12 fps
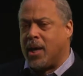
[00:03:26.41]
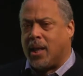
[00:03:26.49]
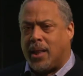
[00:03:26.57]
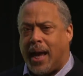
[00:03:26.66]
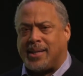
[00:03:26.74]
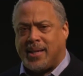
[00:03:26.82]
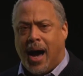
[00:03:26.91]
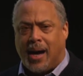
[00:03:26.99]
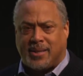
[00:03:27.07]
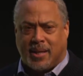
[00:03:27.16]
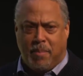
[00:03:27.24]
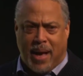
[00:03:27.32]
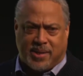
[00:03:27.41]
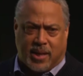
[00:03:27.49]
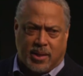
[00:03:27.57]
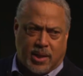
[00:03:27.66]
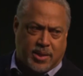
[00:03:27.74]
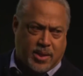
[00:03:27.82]
like toxic
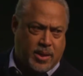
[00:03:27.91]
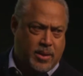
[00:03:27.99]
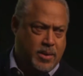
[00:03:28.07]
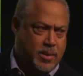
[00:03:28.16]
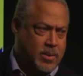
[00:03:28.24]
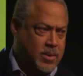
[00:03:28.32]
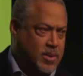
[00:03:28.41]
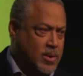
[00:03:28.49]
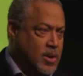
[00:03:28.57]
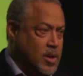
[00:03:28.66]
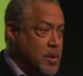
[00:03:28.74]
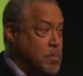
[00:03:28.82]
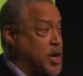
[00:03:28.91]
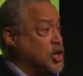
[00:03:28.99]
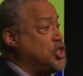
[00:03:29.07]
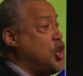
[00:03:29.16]
masculinity. Because